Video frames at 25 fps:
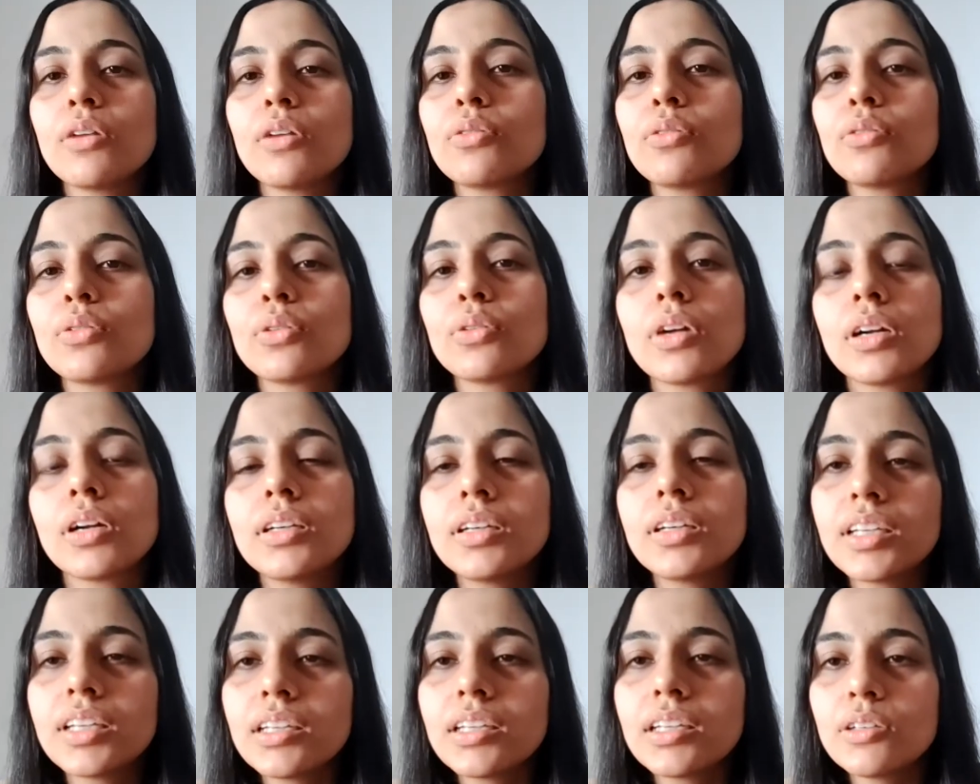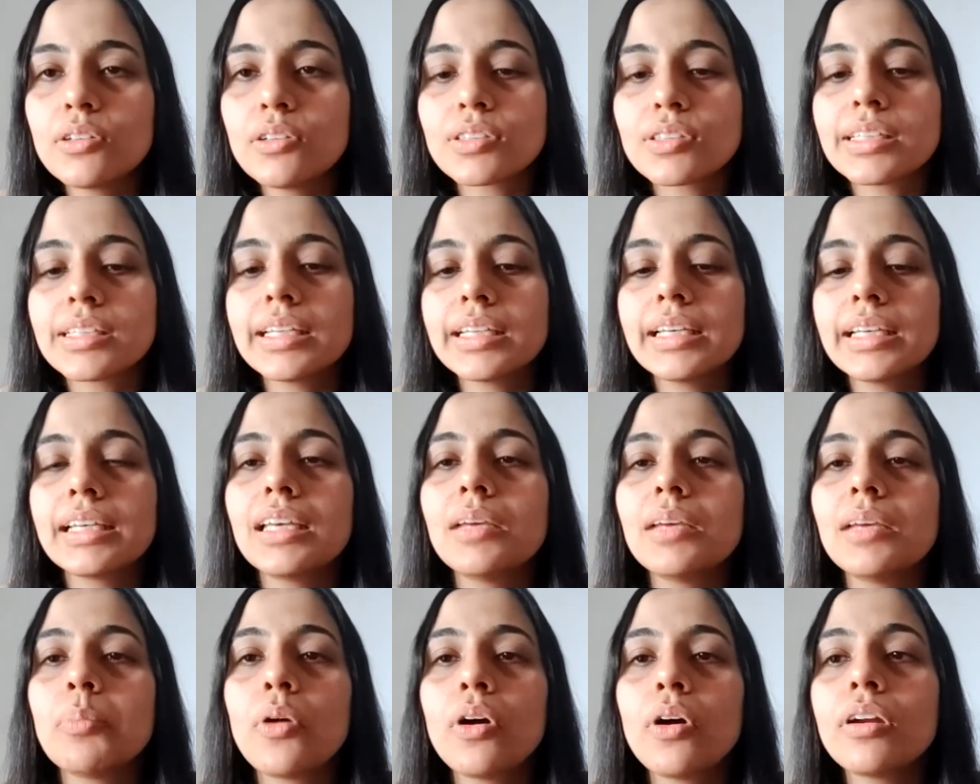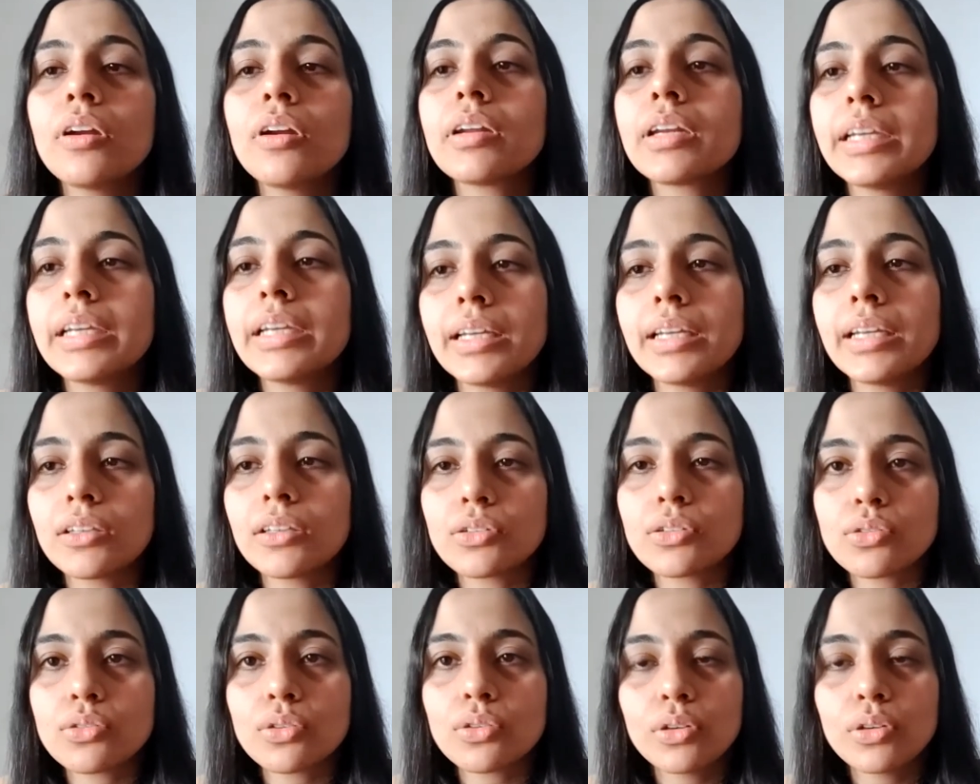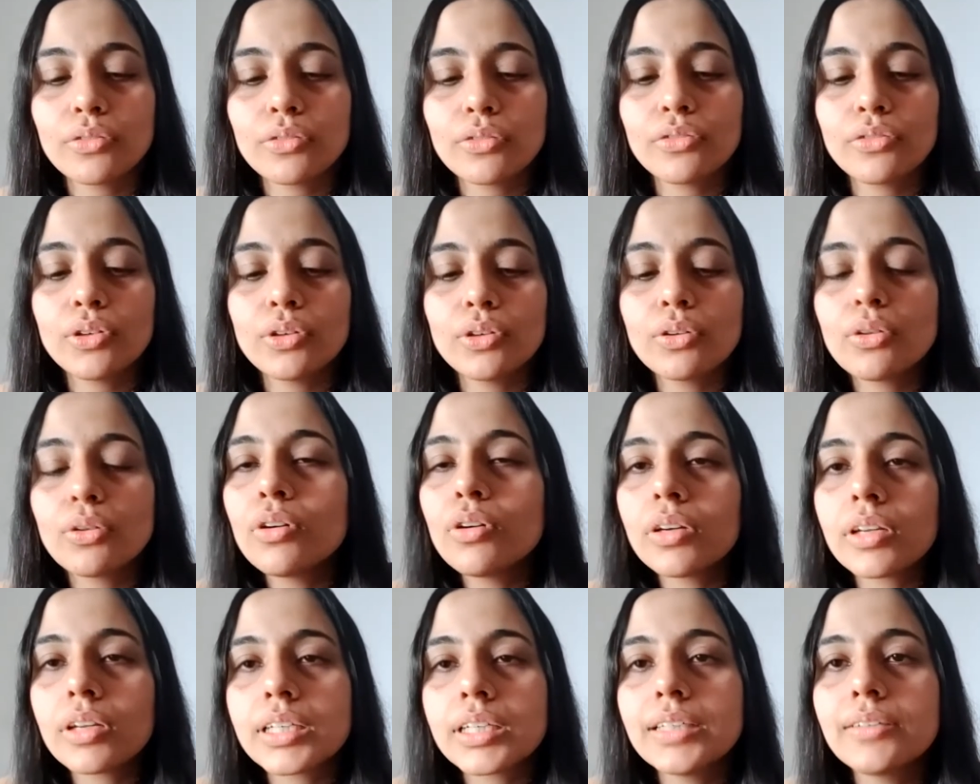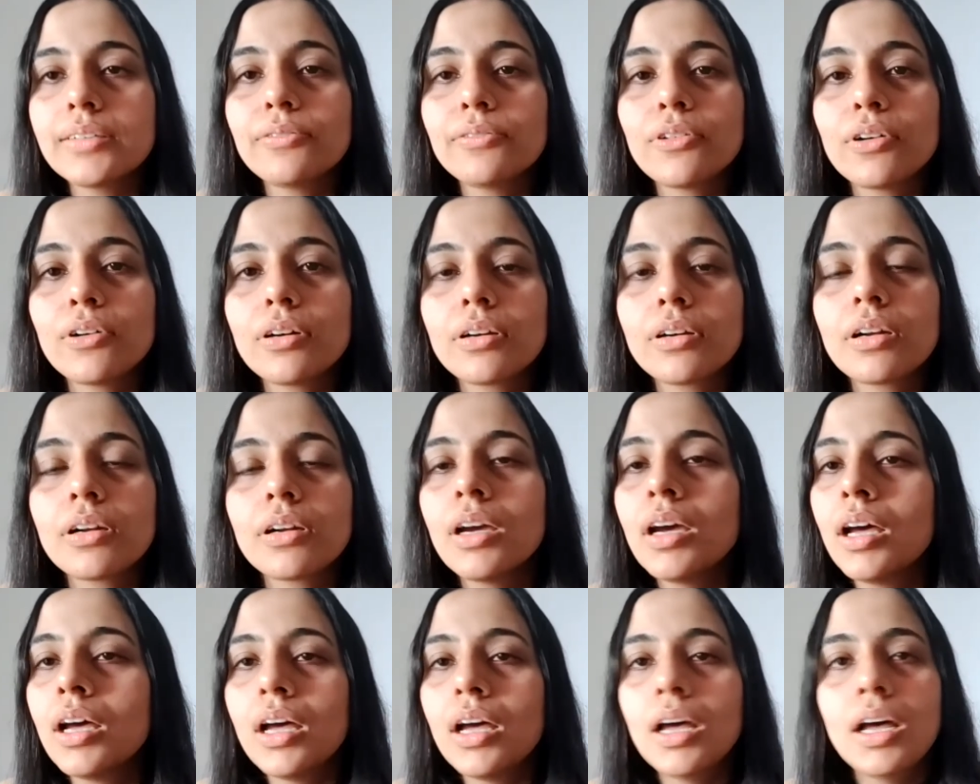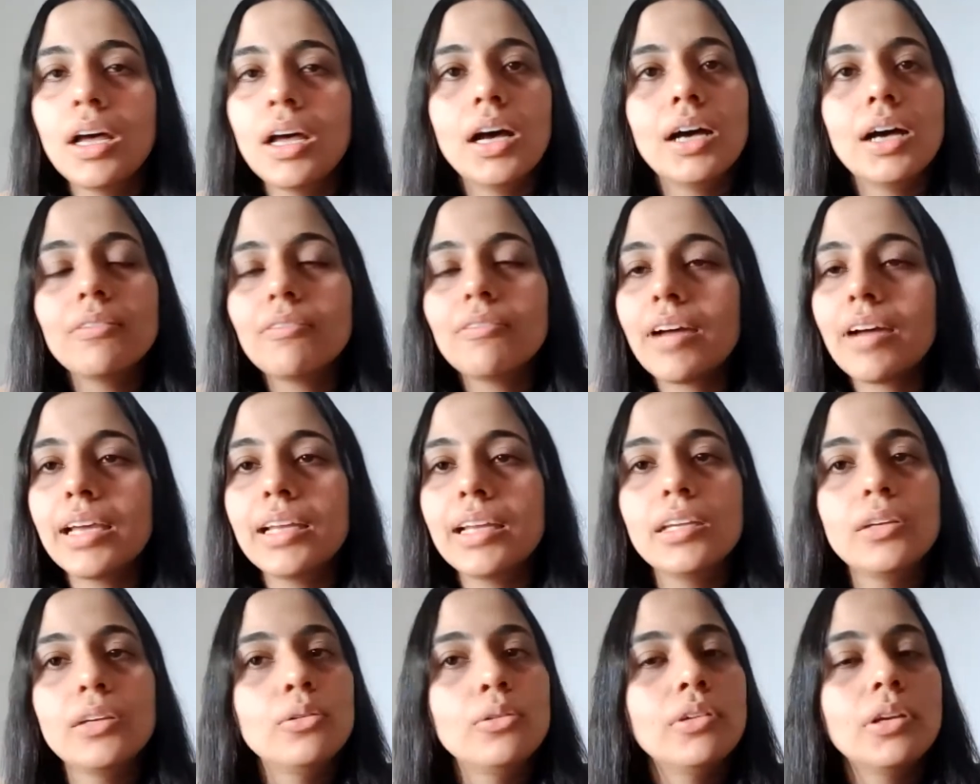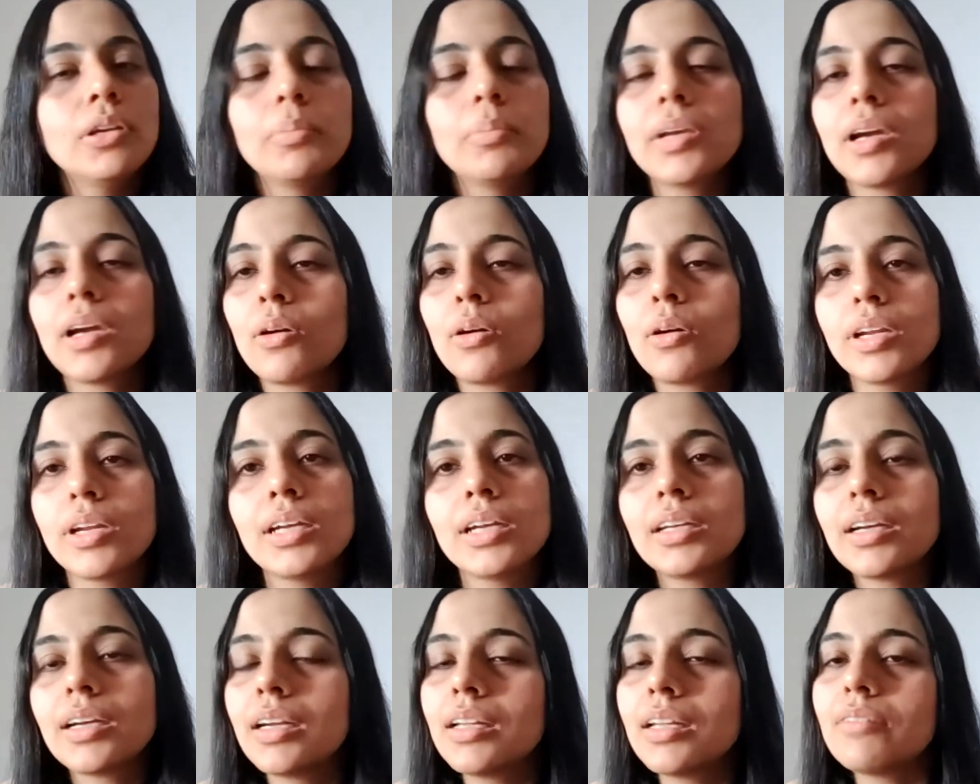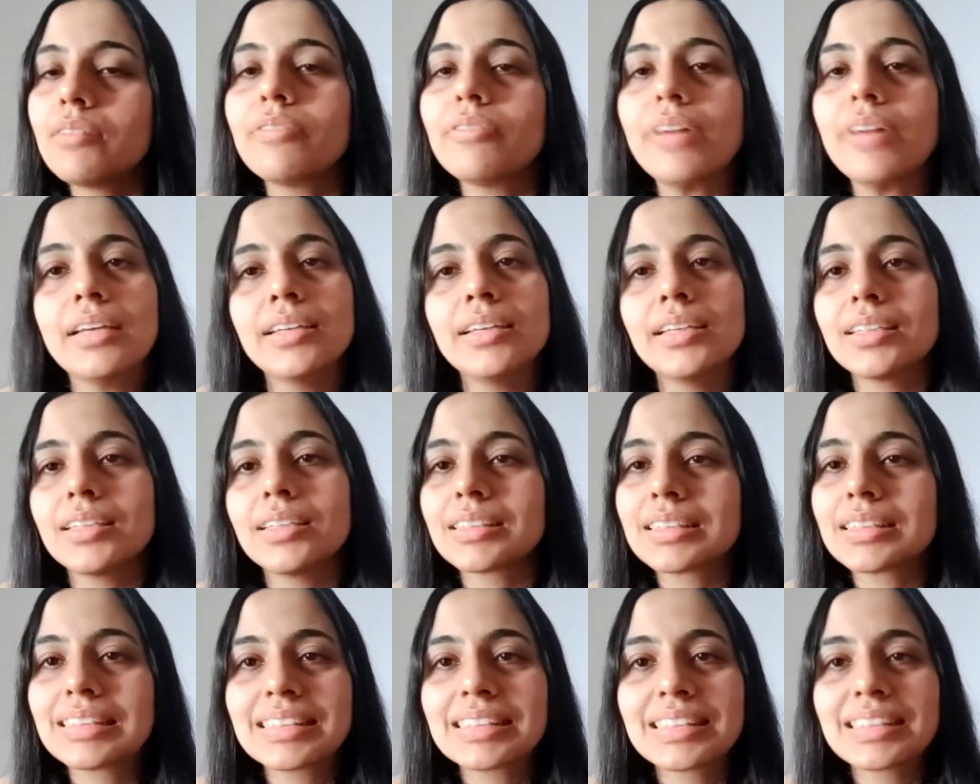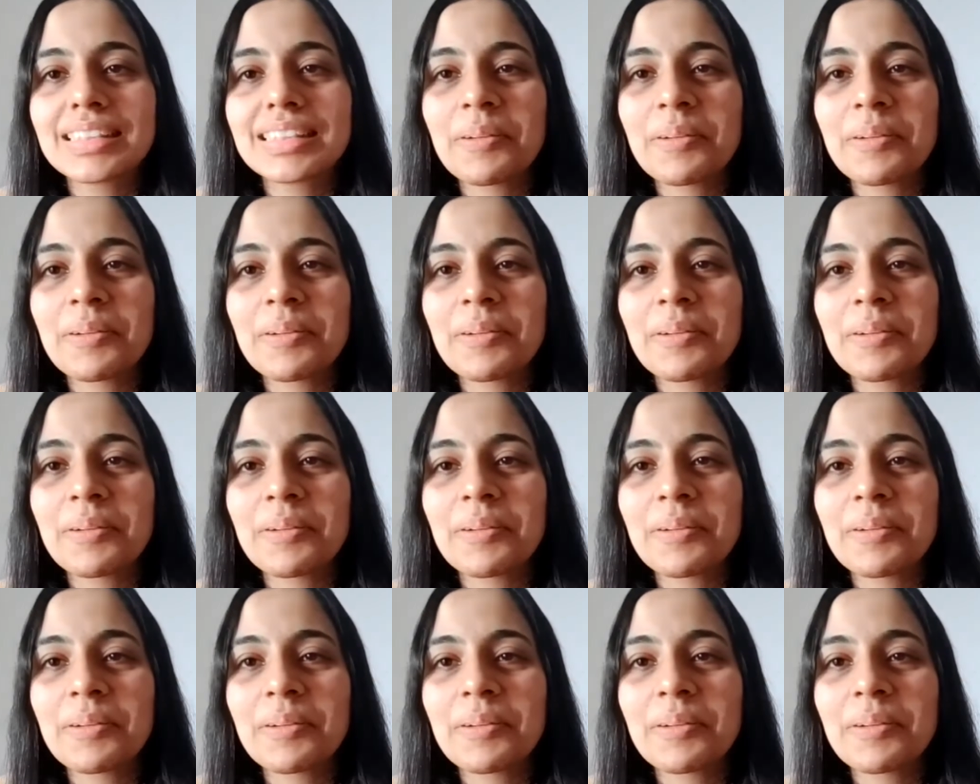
have to continuously keep on reading. So if you don't read for a while, you will be outdated in 5 years.